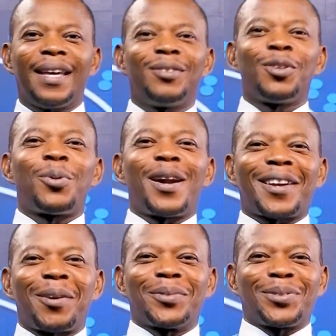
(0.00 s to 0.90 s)
Okay, you're
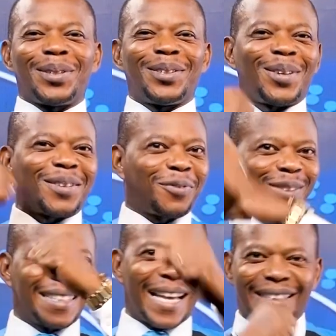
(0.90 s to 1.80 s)
welcome to another
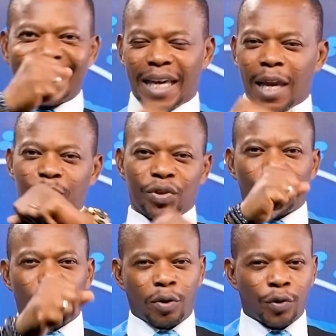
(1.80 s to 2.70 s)
fantastic
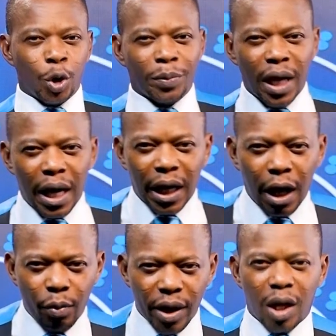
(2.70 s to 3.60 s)
episode of Humour
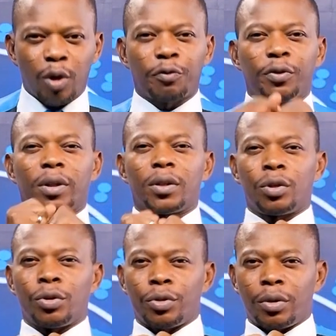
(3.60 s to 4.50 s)
Hangout with Koffi Tha
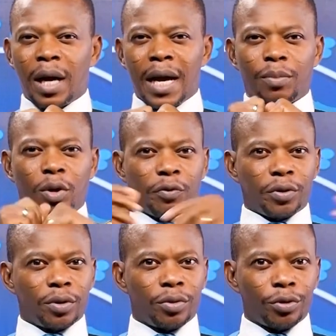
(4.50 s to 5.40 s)
Guru. I am
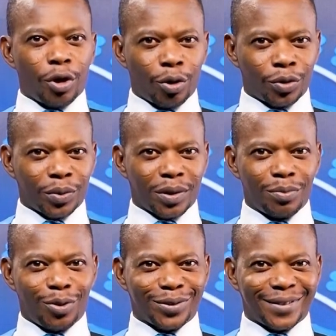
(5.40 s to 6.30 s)
Koffi Tha Guru, your host with the
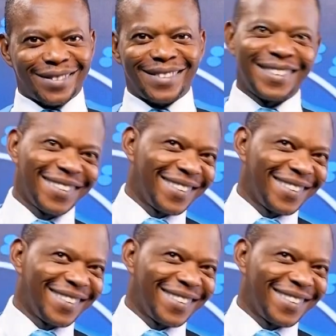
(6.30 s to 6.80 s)
most.